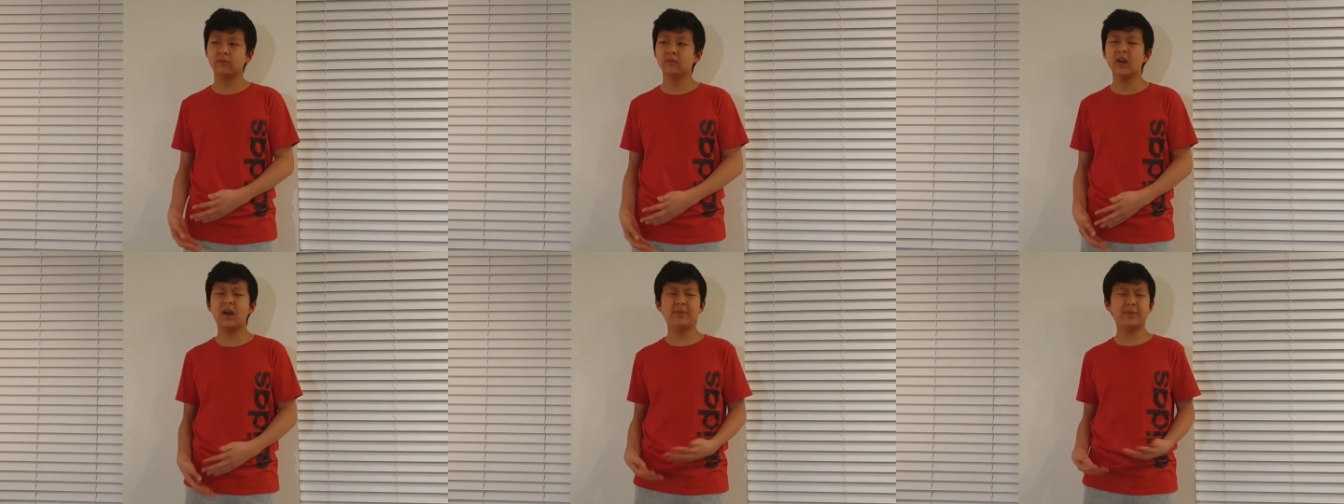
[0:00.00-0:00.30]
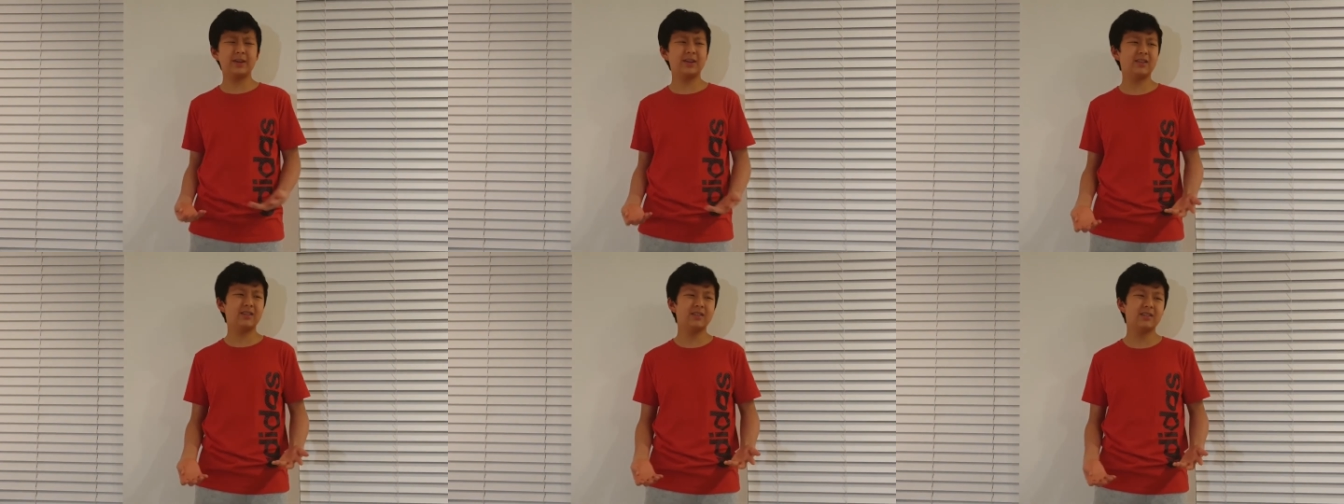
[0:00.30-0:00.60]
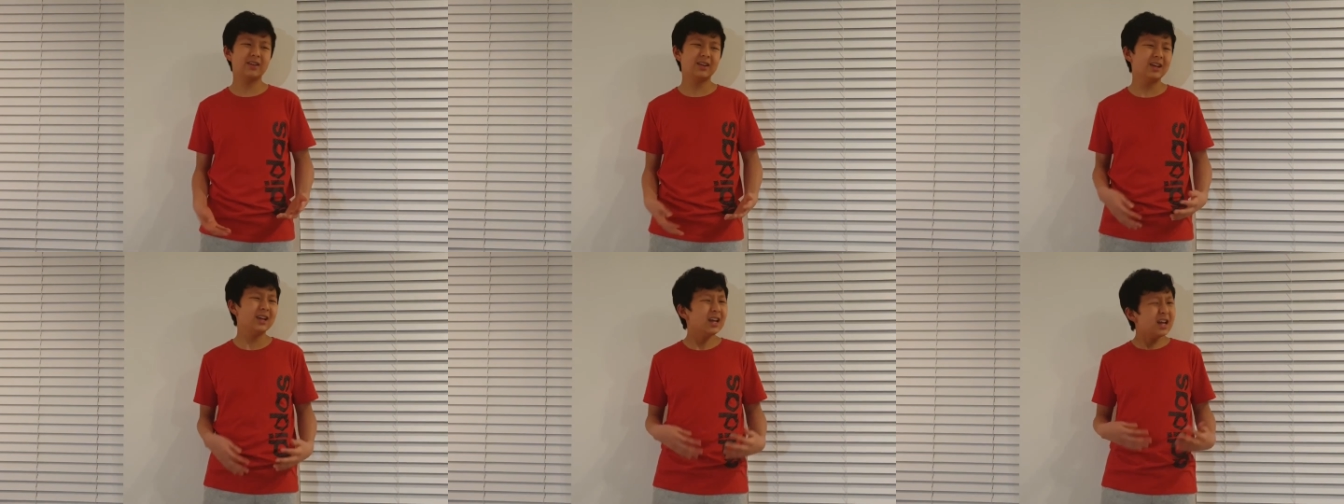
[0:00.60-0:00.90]
I
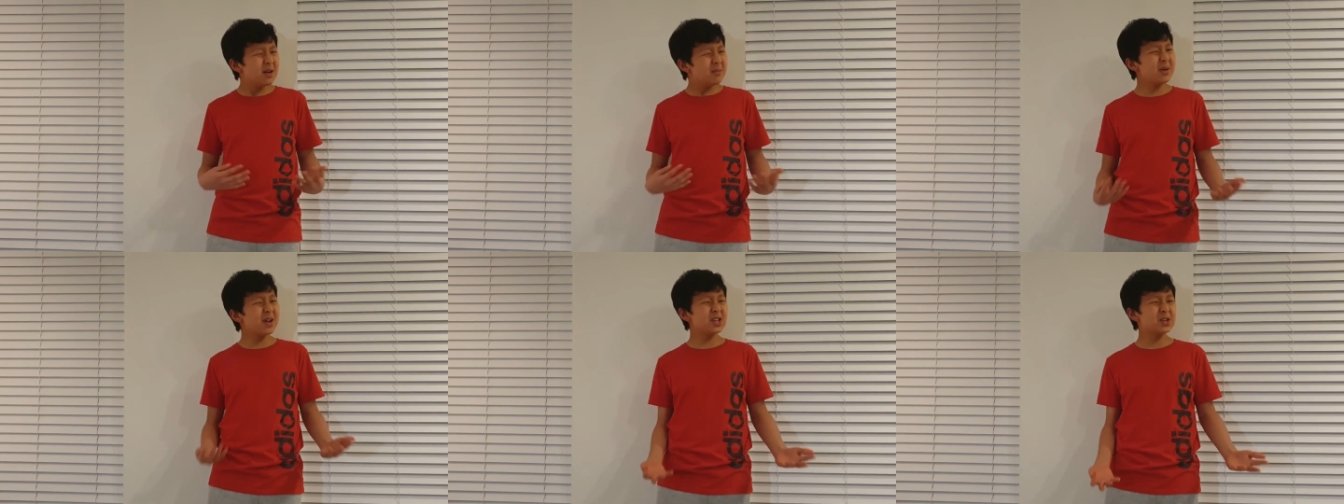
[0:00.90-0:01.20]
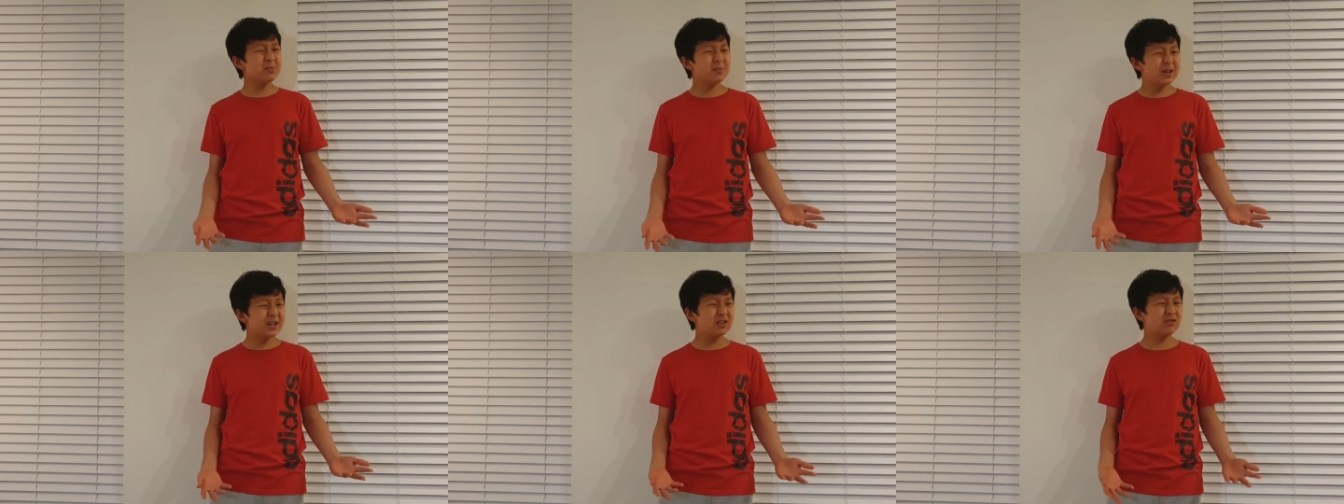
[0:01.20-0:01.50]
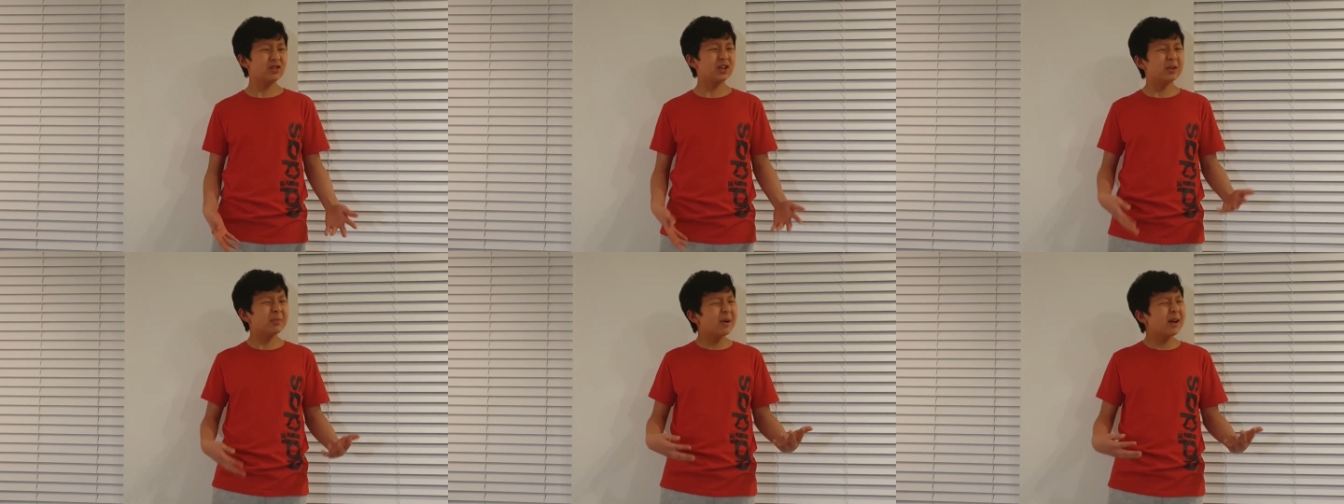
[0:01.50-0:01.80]
mean, imagine being
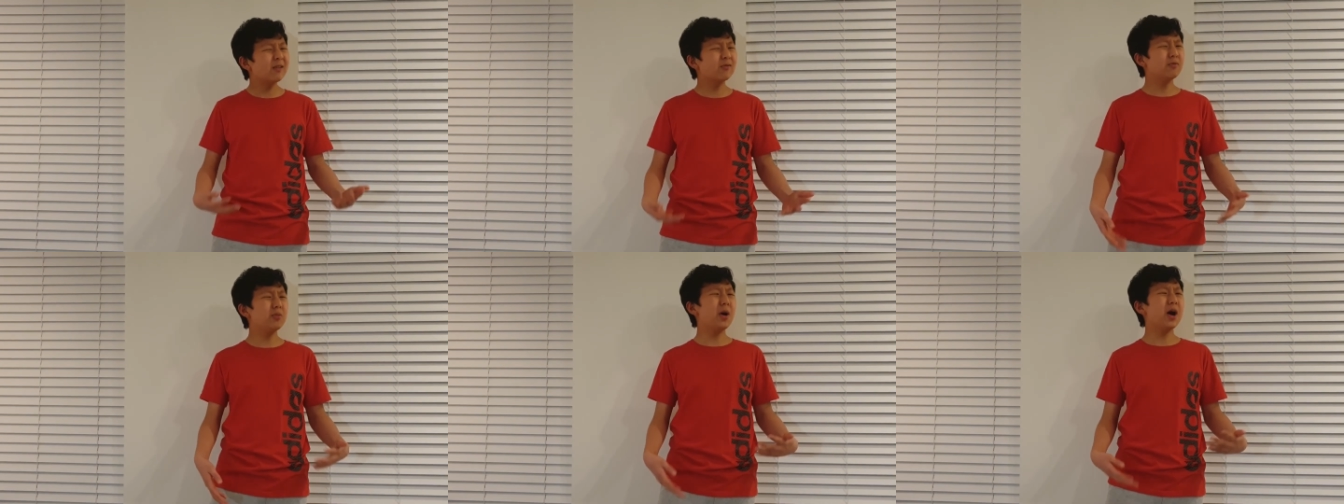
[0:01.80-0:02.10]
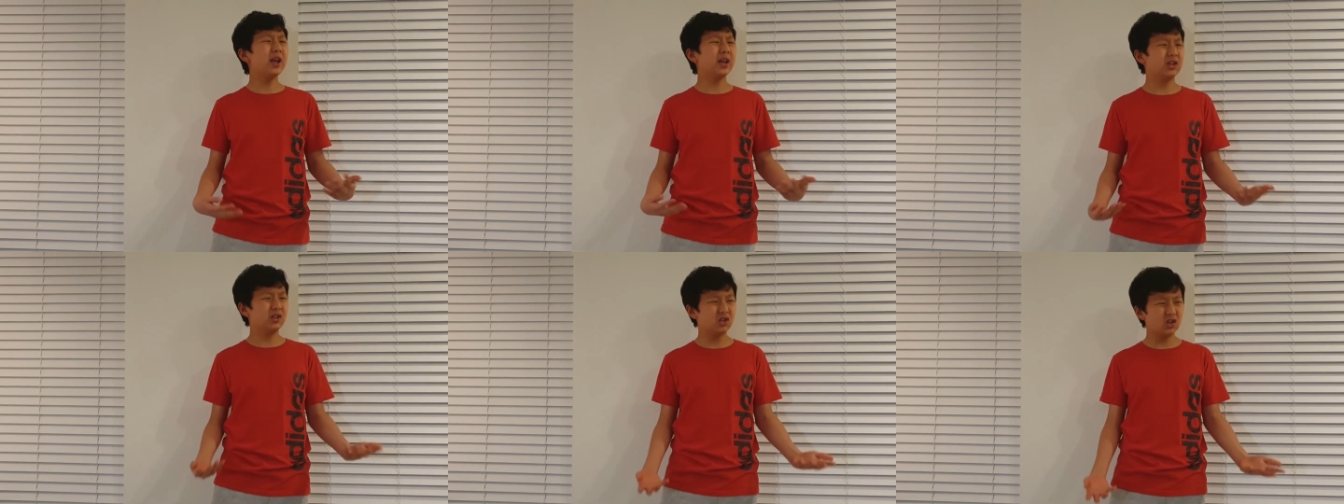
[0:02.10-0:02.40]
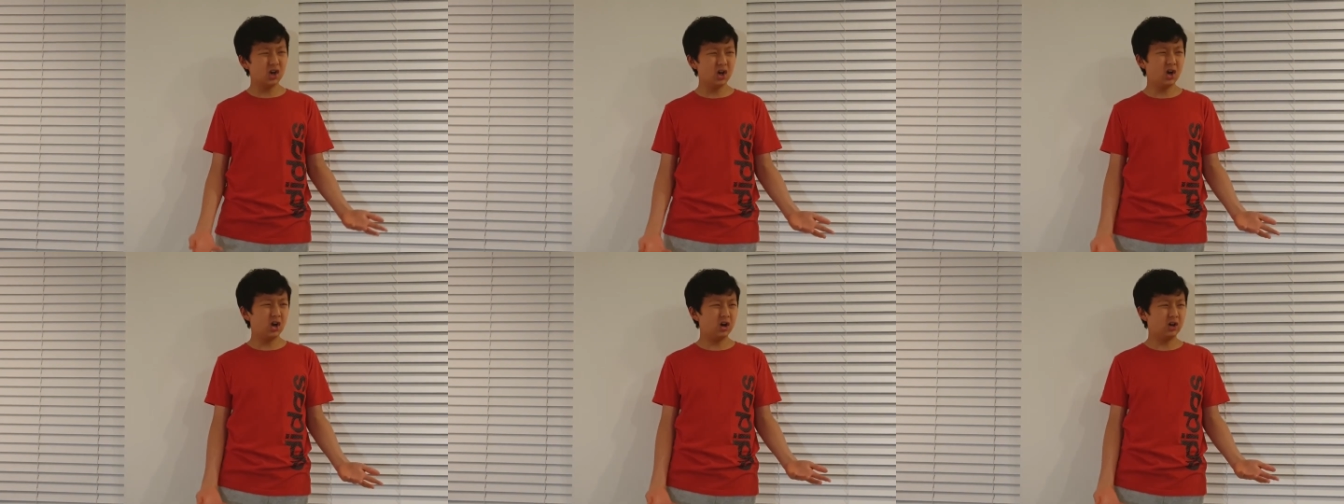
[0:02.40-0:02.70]
treated by a robotic
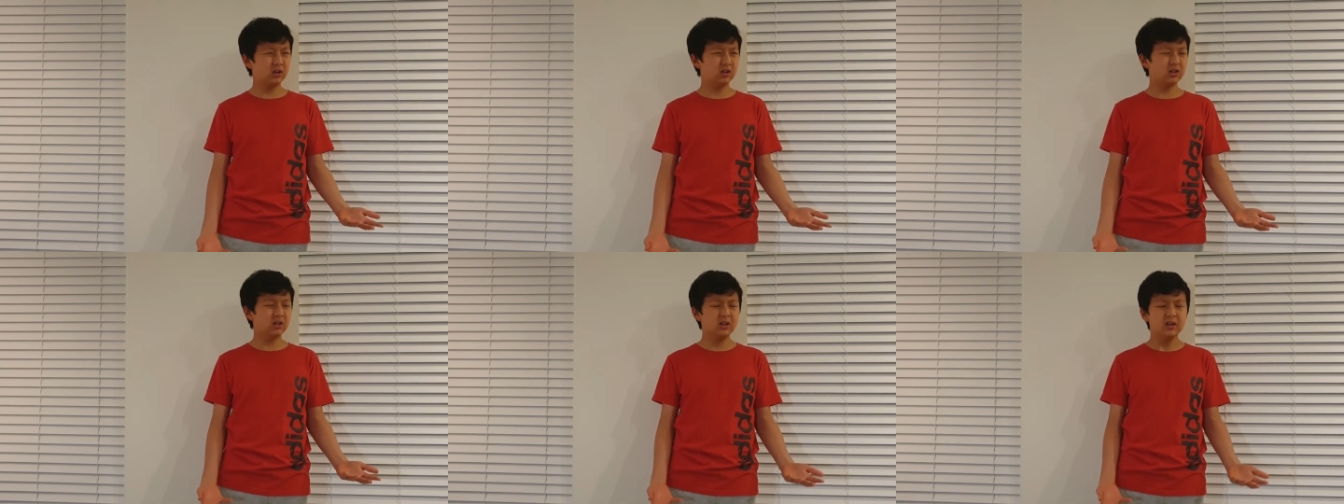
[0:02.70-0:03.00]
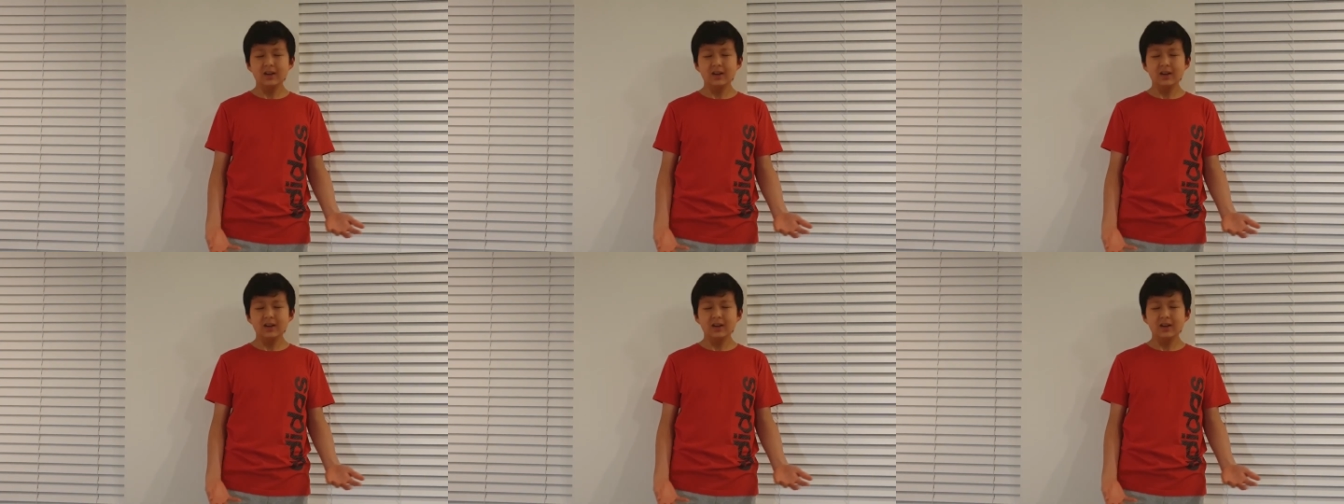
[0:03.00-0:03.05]
dog.